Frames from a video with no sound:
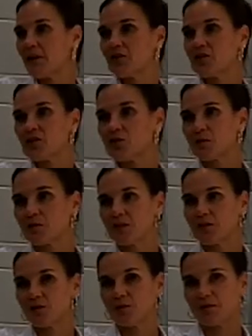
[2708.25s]
precious room
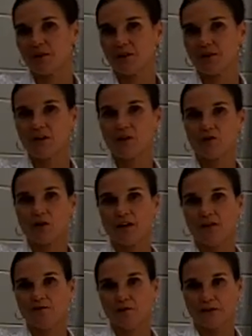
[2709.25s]
in your notebook,
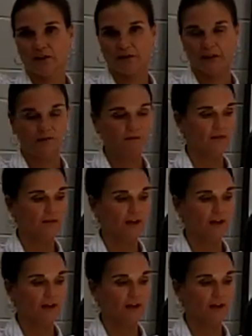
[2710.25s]
draw them vertically.